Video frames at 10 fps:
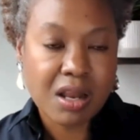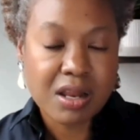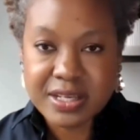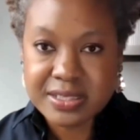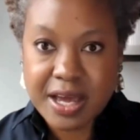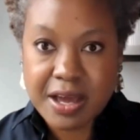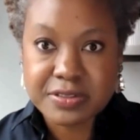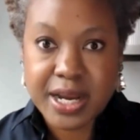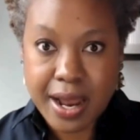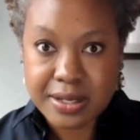All of these
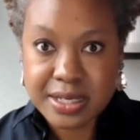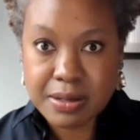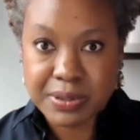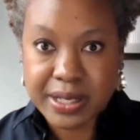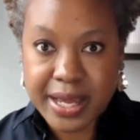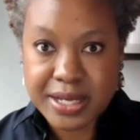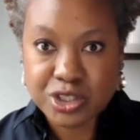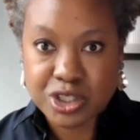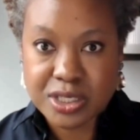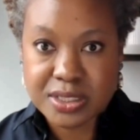have tax
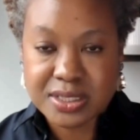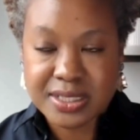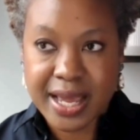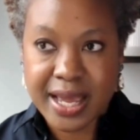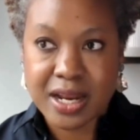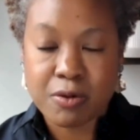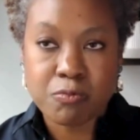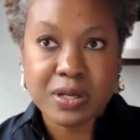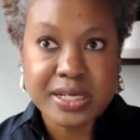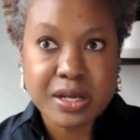implications, and it
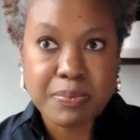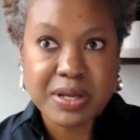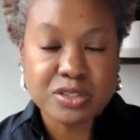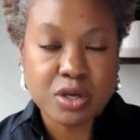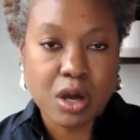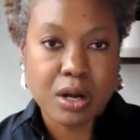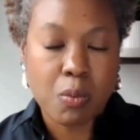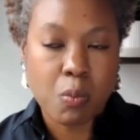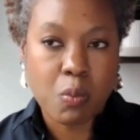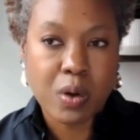really depends
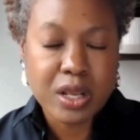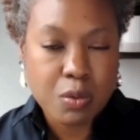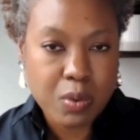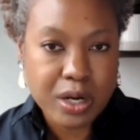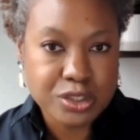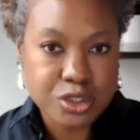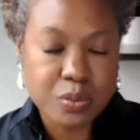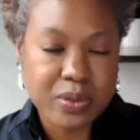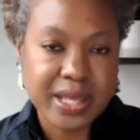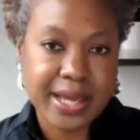on what do you want to
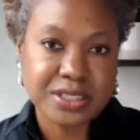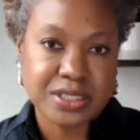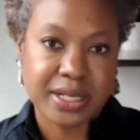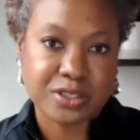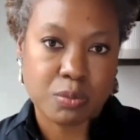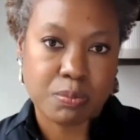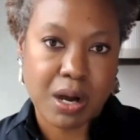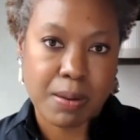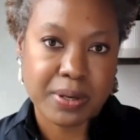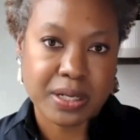do with that intellectual
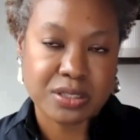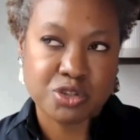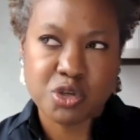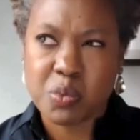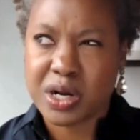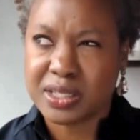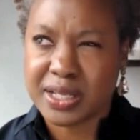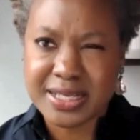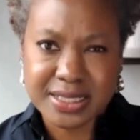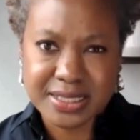property. Do you want to
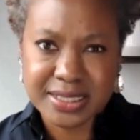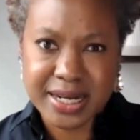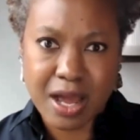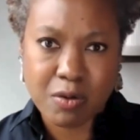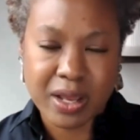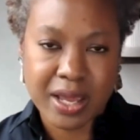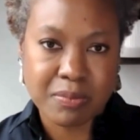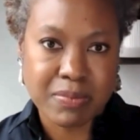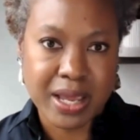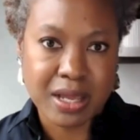license it out
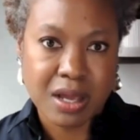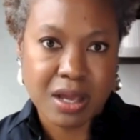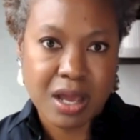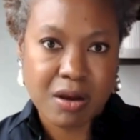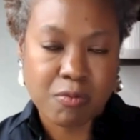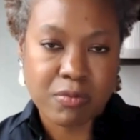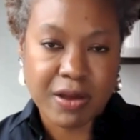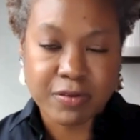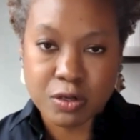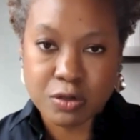and make
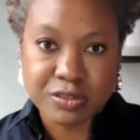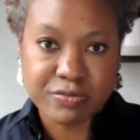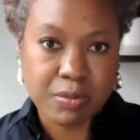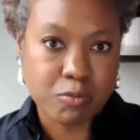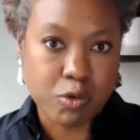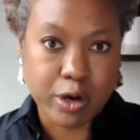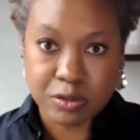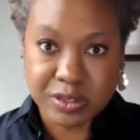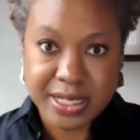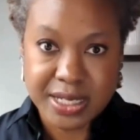revenues from
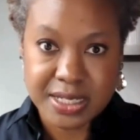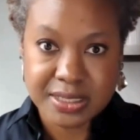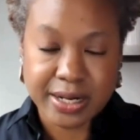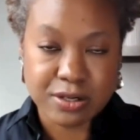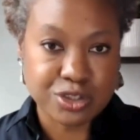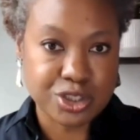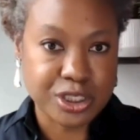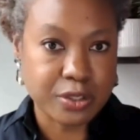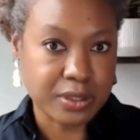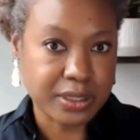royalties that are
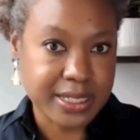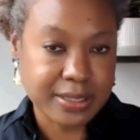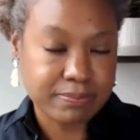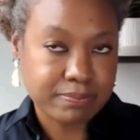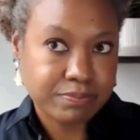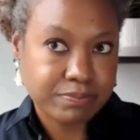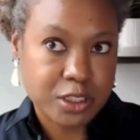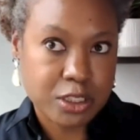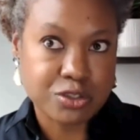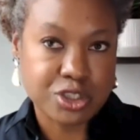generally
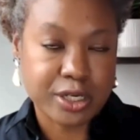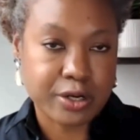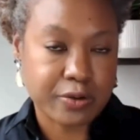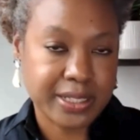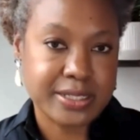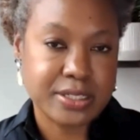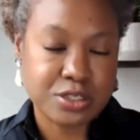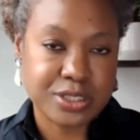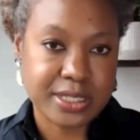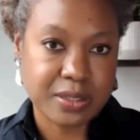
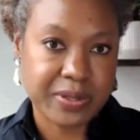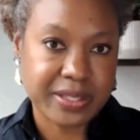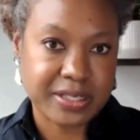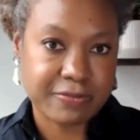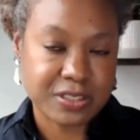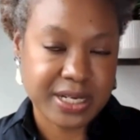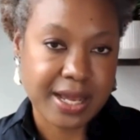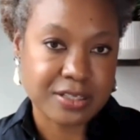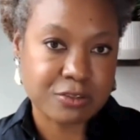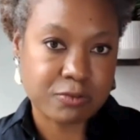you're dealing with a different
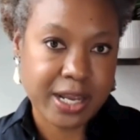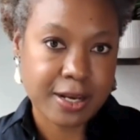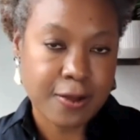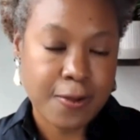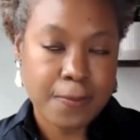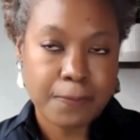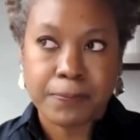tax rate?